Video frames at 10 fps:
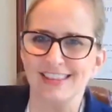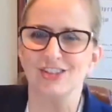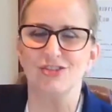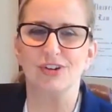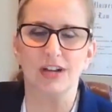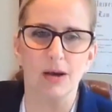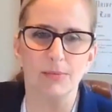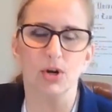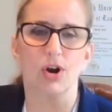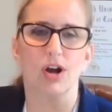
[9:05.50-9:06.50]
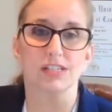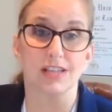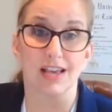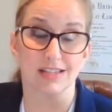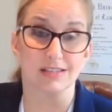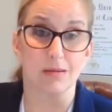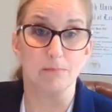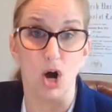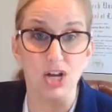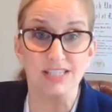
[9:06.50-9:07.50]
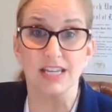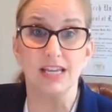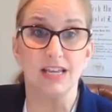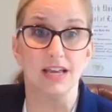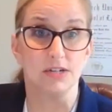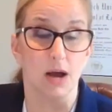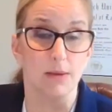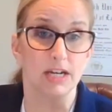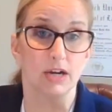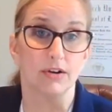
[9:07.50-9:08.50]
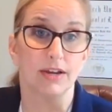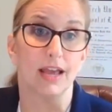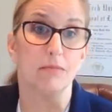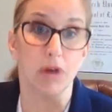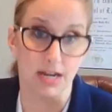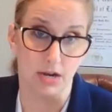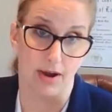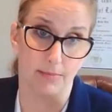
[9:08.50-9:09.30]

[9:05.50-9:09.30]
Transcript: then you can come across as bossy and domineering and money